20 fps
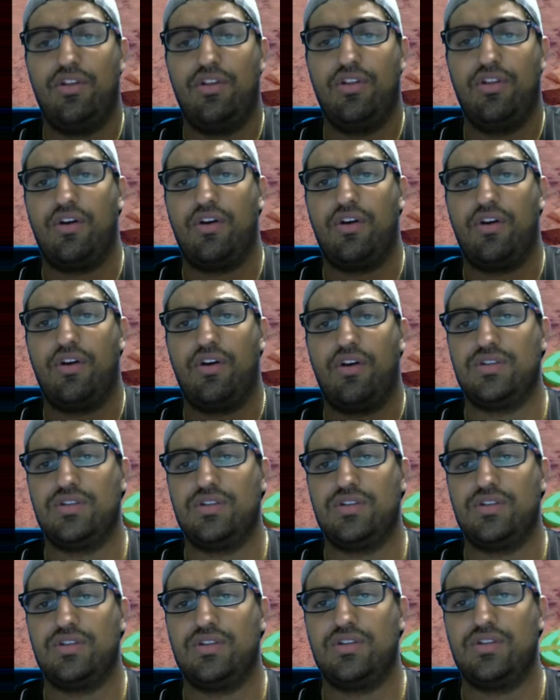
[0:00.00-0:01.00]
a few
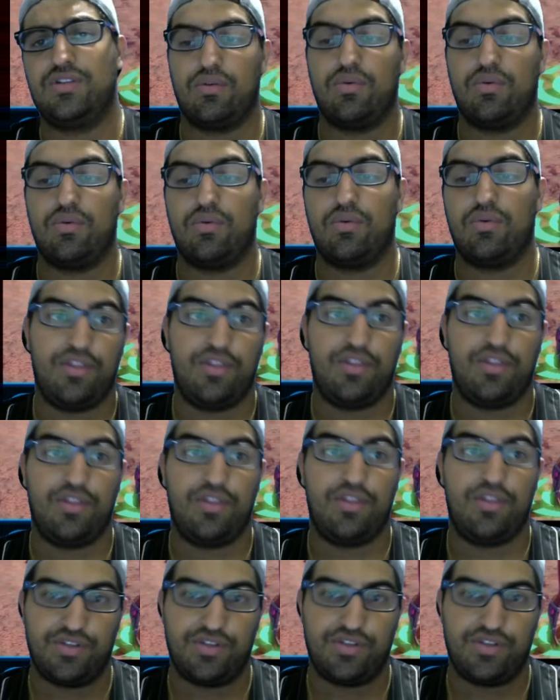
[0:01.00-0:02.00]
teams, well, the
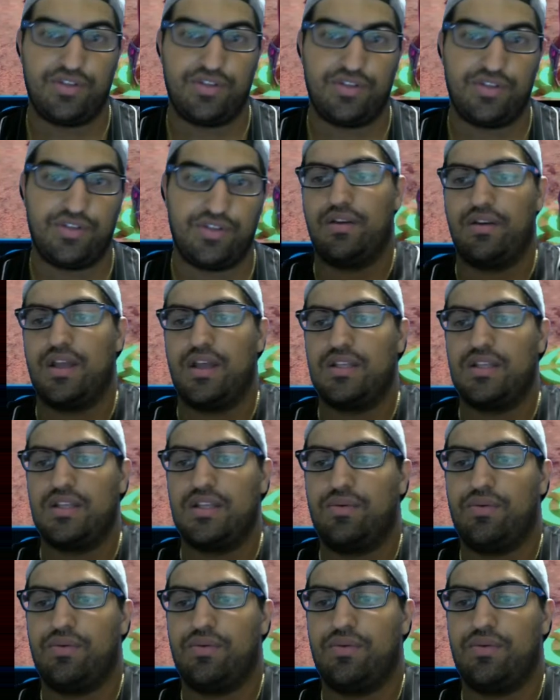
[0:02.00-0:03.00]
old tier 8 on against
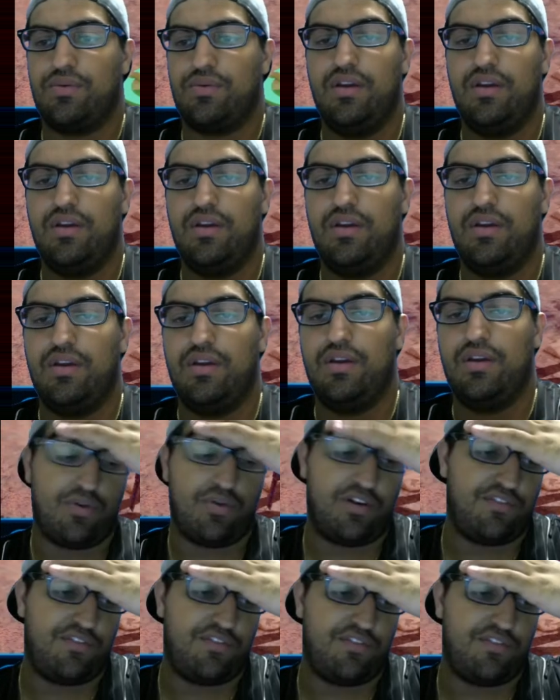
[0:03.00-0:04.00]
anyone. I do have quite a
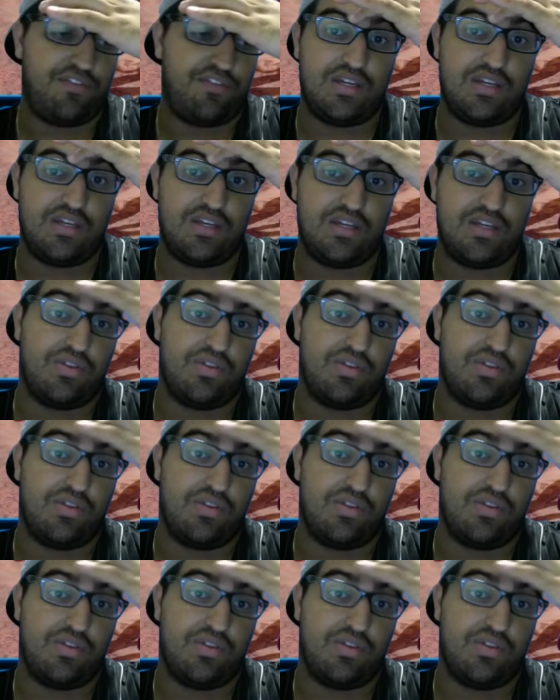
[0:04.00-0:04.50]
few teams also